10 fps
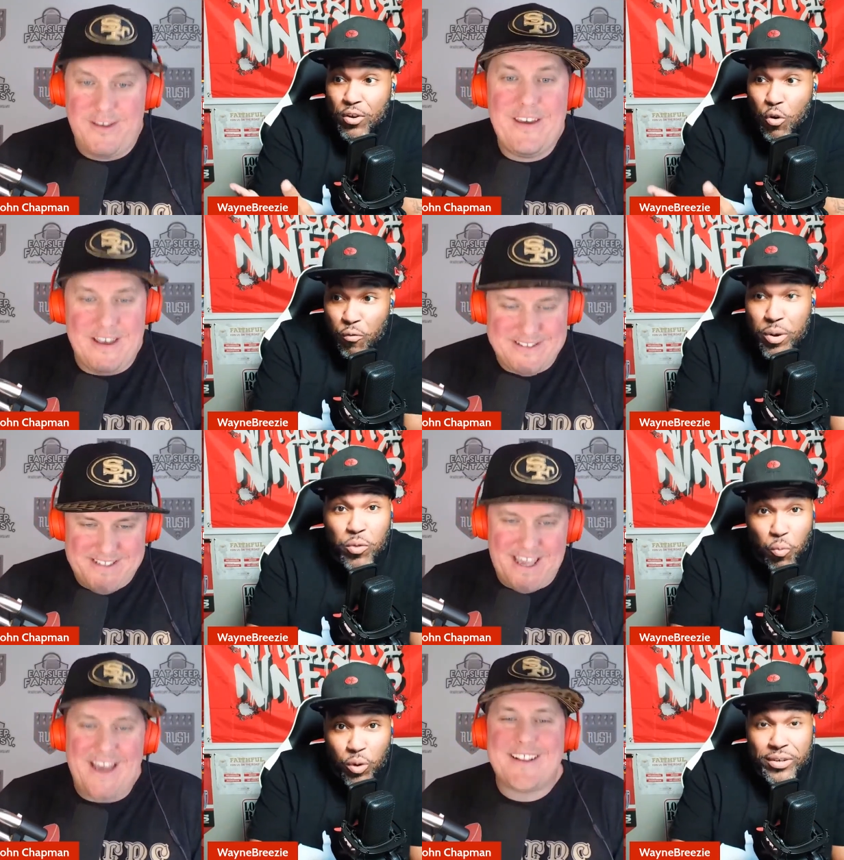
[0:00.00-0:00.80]
Speaker 1: over exactly. with
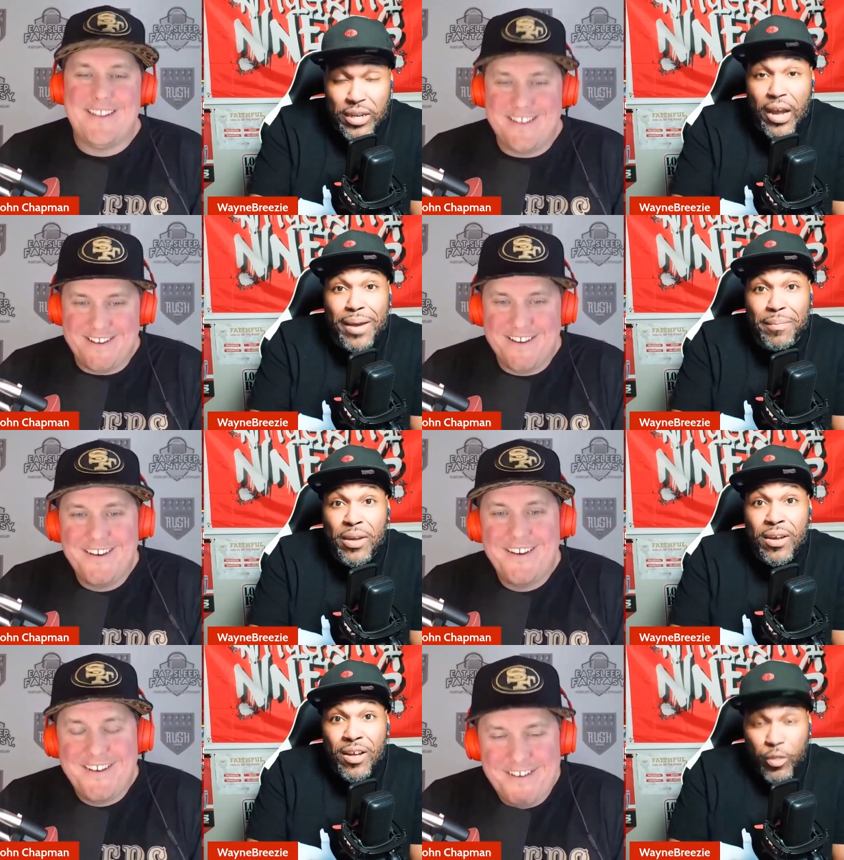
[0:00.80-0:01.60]
one time
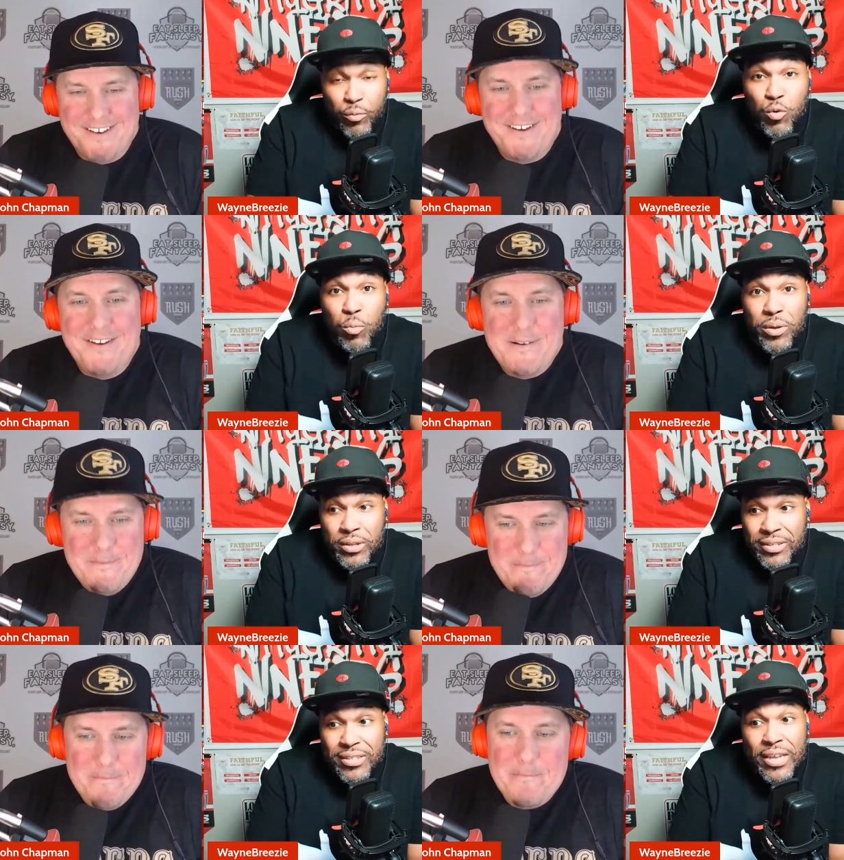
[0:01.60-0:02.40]
through. But
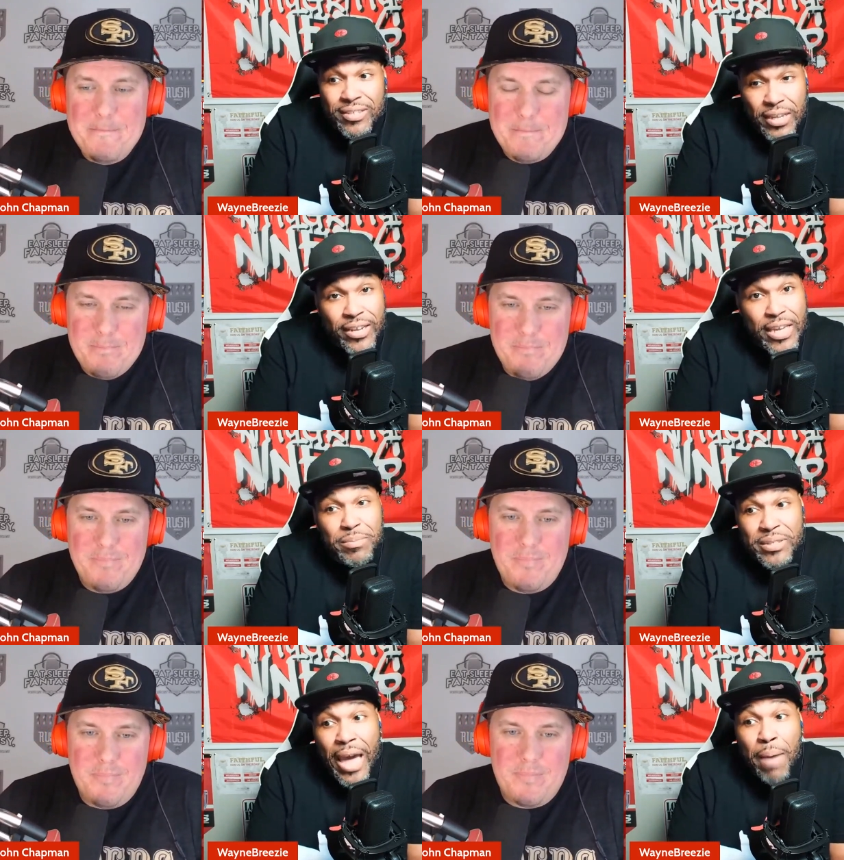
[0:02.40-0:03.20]
instead of keep
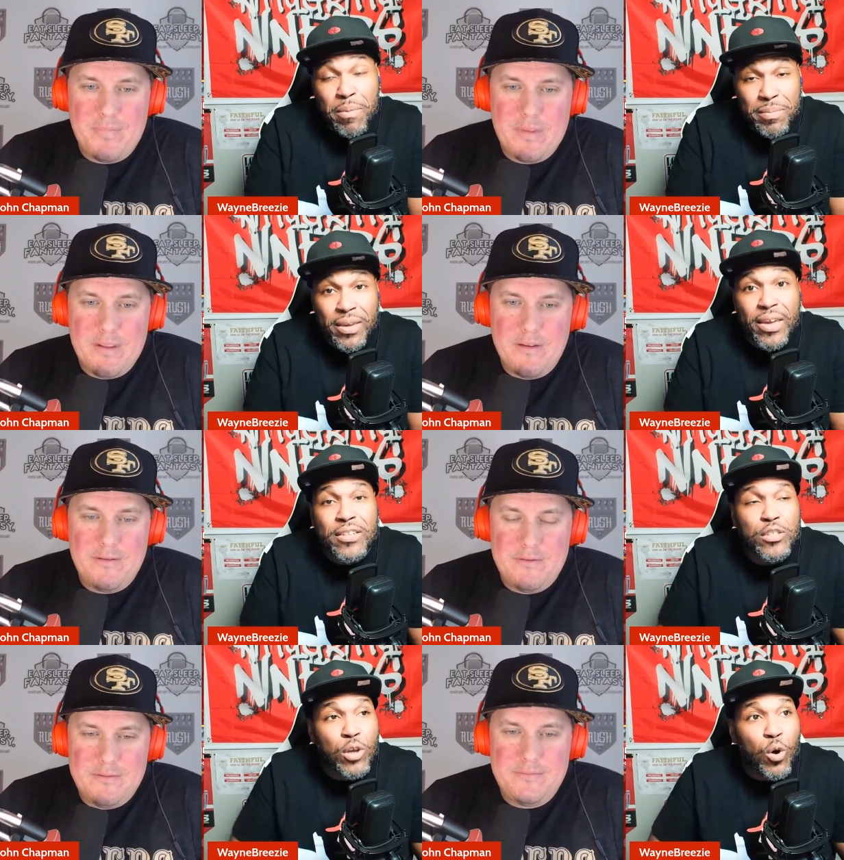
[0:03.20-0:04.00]
stabbing me. And
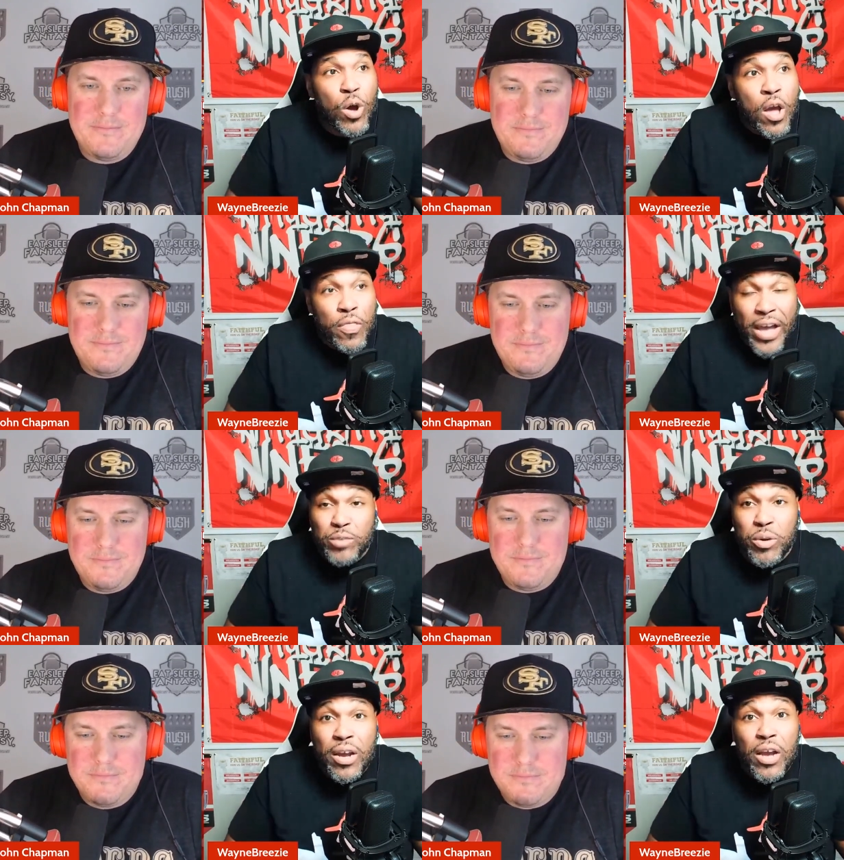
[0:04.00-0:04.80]
so that's
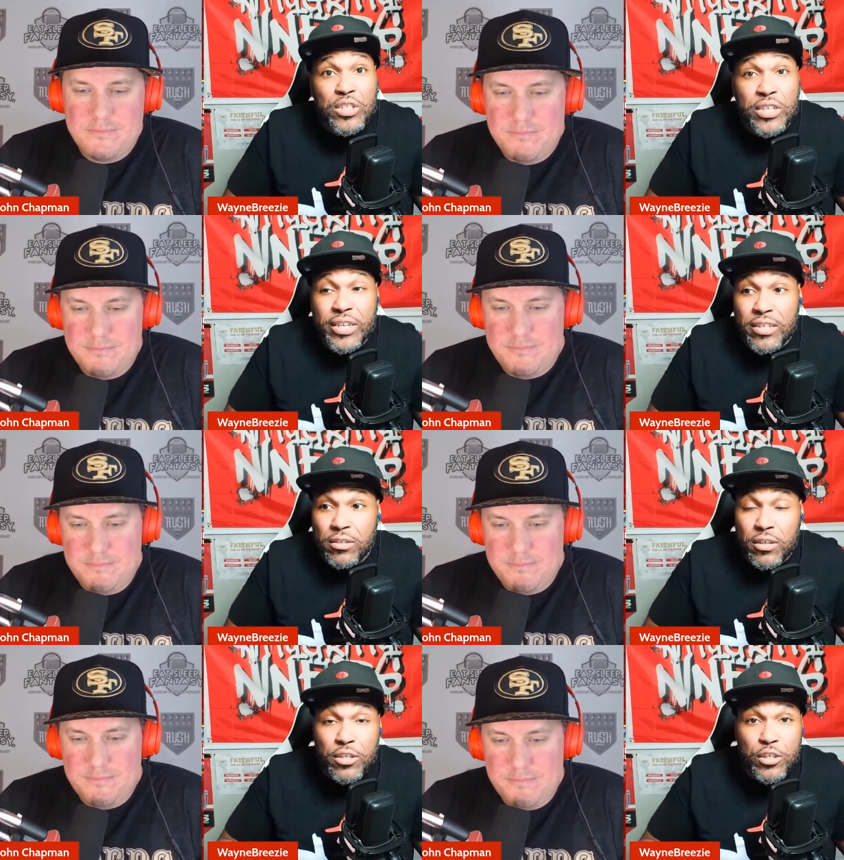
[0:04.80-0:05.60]
what Kyle is
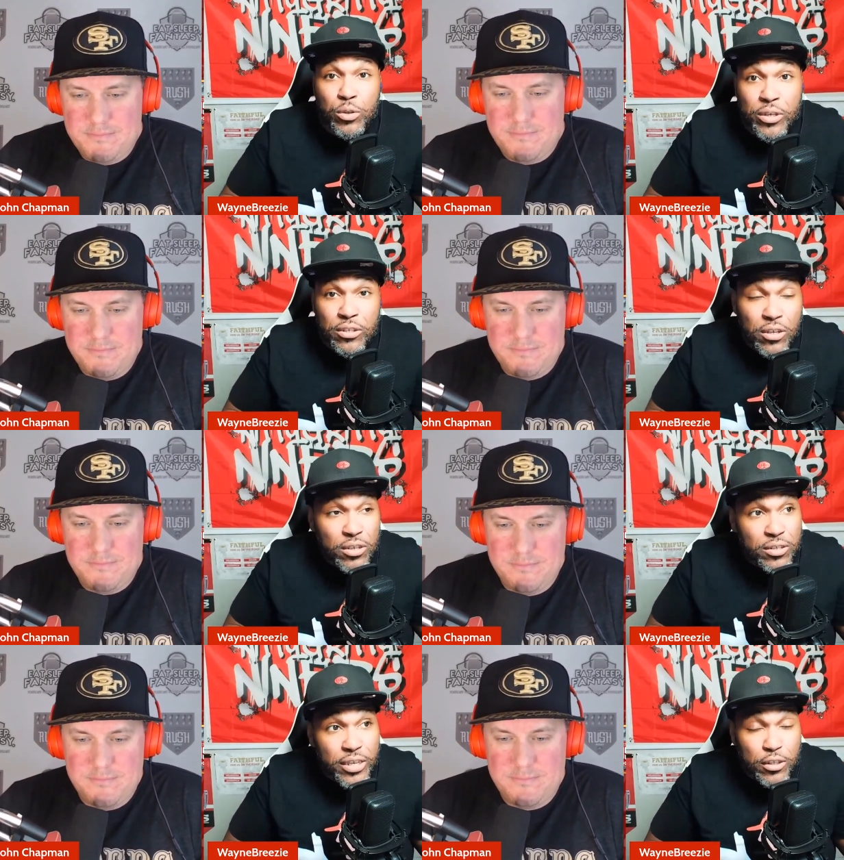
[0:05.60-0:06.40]
looking to do. He's looking to
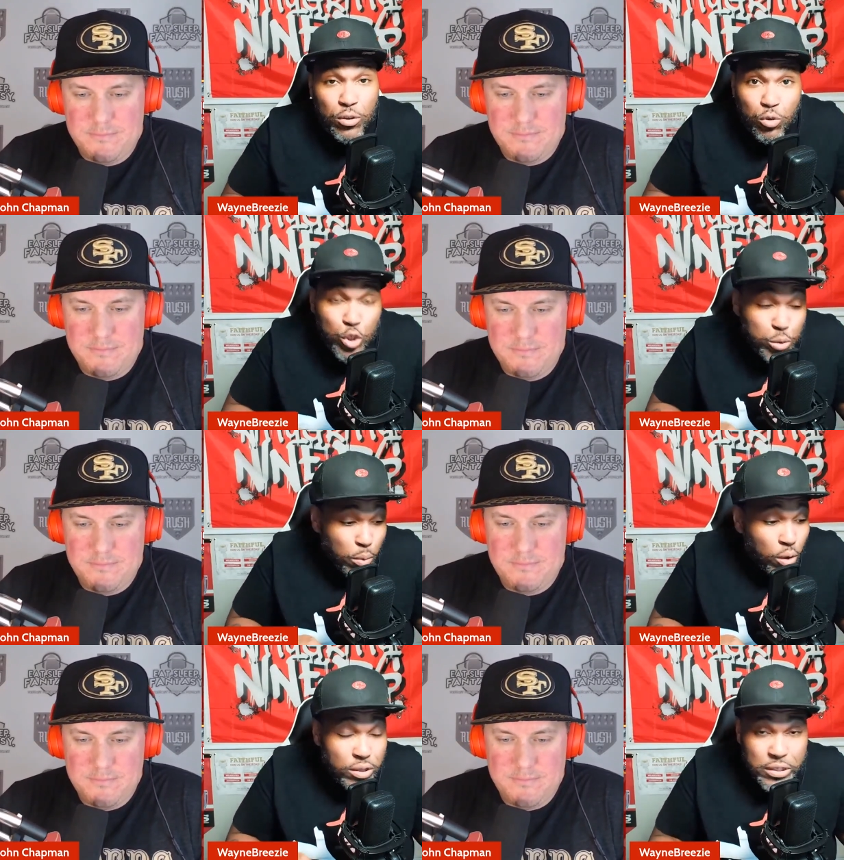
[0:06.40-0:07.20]
take little small